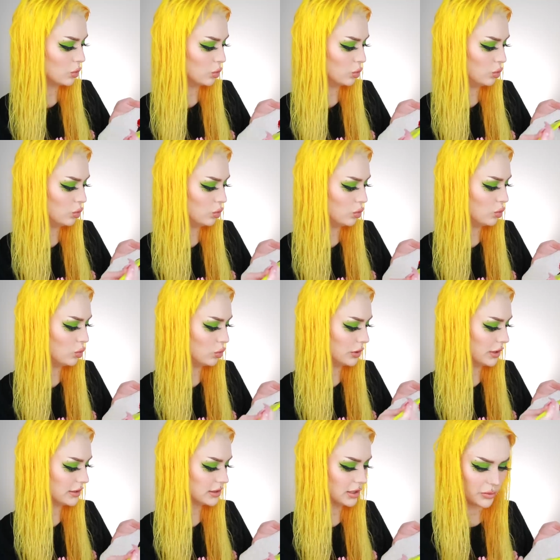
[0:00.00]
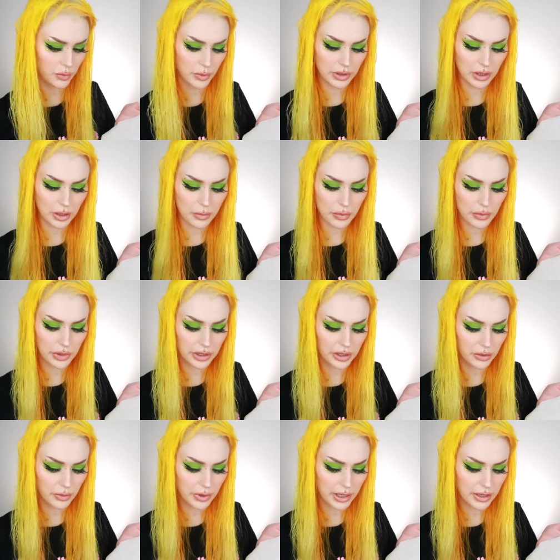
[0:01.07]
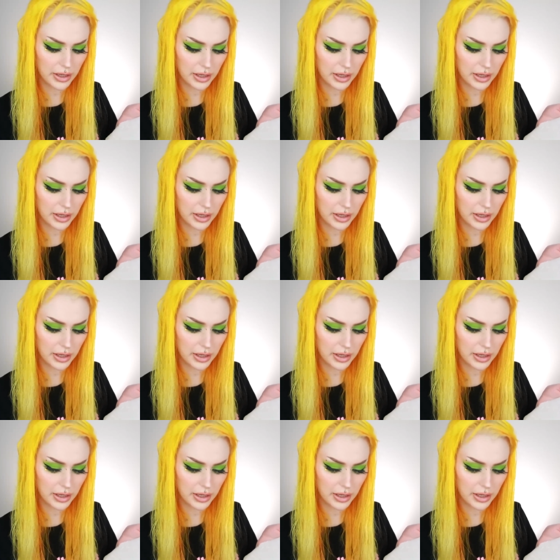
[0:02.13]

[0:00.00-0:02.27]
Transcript: Ooh, that's a really pretty red,